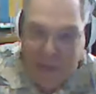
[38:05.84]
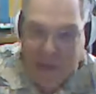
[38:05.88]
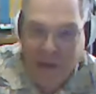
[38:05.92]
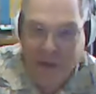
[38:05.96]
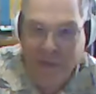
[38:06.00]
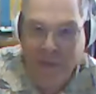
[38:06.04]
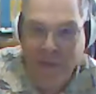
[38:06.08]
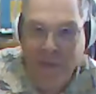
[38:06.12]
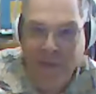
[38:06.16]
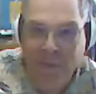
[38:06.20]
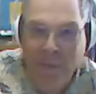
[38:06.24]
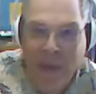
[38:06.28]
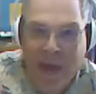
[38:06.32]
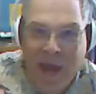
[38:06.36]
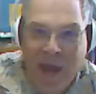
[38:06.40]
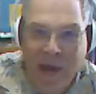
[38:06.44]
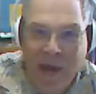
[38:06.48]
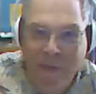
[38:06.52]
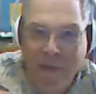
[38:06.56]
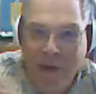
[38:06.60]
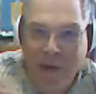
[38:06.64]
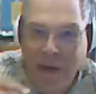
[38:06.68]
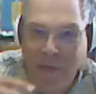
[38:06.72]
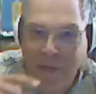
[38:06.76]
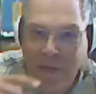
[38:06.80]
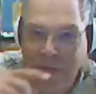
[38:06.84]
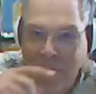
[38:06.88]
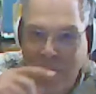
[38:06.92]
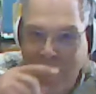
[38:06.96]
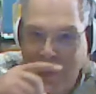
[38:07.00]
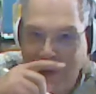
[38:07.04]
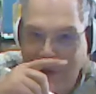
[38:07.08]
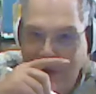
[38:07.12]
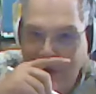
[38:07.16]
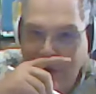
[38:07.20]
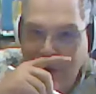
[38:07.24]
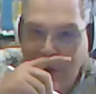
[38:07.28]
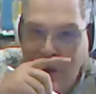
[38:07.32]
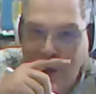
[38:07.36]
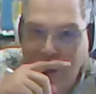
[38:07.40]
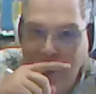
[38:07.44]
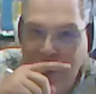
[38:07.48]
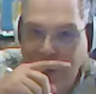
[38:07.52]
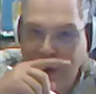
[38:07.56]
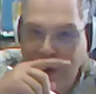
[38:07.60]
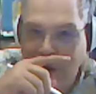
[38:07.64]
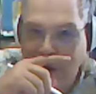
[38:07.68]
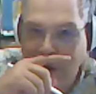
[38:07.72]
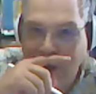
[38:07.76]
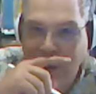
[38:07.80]
this was back when I was still
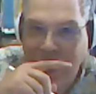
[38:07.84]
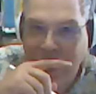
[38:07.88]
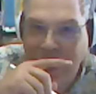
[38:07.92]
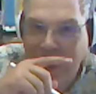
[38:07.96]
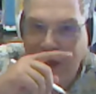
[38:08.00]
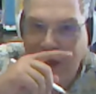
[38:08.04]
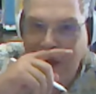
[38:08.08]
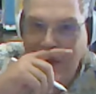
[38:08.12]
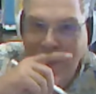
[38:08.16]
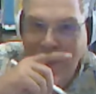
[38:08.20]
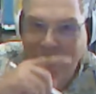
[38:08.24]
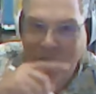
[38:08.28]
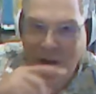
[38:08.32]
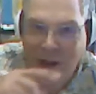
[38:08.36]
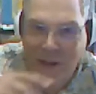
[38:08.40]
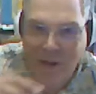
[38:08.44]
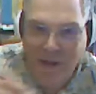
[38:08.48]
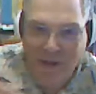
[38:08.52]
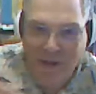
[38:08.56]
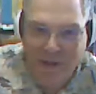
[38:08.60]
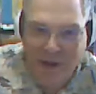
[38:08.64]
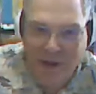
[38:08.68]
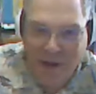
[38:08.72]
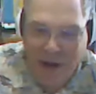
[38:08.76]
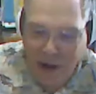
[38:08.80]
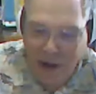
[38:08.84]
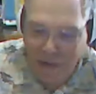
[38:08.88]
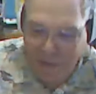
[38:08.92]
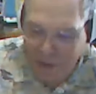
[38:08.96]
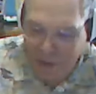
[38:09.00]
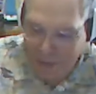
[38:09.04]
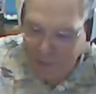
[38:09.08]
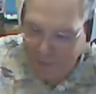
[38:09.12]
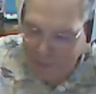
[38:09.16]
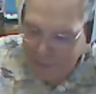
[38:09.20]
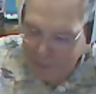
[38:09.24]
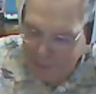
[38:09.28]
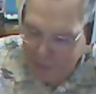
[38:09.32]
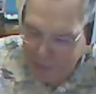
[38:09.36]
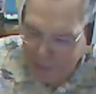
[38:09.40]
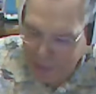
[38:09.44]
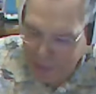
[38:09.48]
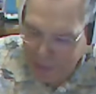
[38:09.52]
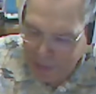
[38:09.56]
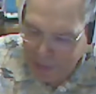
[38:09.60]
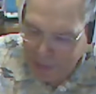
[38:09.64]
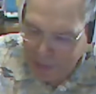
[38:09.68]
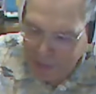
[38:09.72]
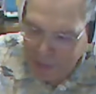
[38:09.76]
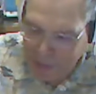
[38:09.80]
charging only $100 an hour
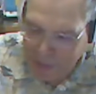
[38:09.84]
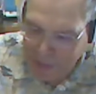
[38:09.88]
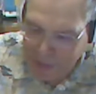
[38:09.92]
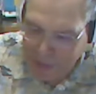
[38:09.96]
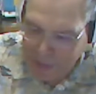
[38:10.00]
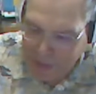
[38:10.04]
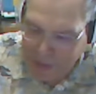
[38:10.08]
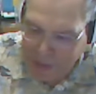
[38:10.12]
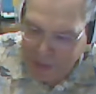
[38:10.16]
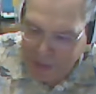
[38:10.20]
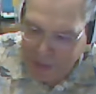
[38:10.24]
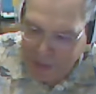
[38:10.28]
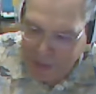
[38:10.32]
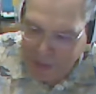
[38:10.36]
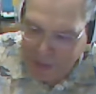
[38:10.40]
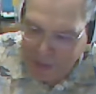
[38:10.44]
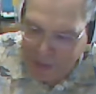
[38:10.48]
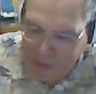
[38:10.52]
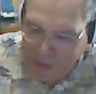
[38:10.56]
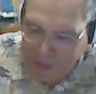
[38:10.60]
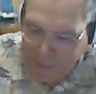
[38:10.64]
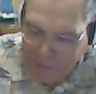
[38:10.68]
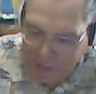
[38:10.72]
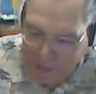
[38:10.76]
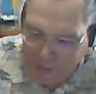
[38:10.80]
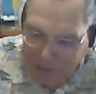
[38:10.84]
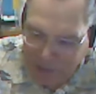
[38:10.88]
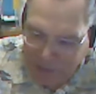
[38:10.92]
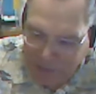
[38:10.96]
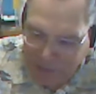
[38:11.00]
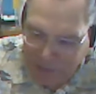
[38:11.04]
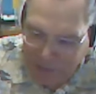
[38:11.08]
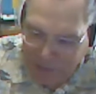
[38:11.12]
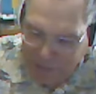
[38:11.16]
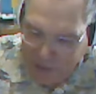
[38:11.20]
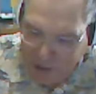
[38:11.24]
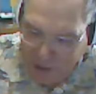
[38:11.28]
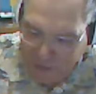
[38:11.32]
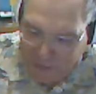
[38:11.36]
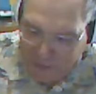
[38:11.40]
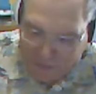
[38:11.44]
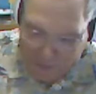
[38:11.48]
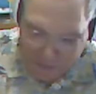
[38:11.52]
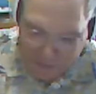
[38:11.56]
uh, for my stuff.